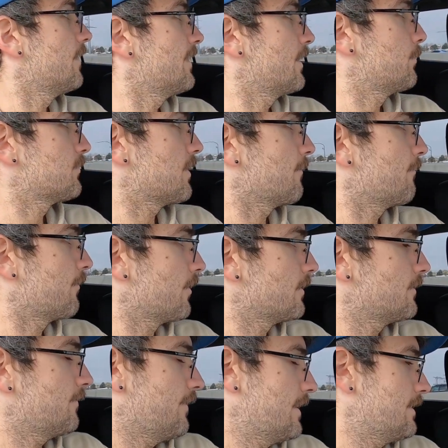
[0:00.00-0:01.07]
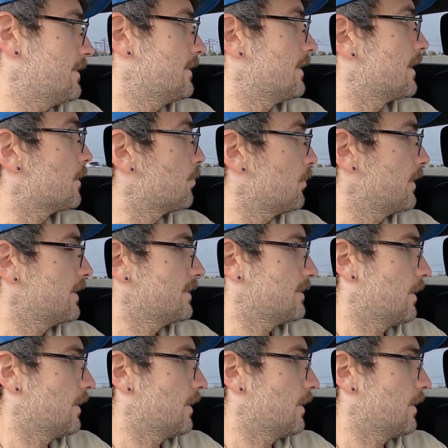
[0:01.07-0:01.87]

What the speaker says: I think was our first fancy dinner place,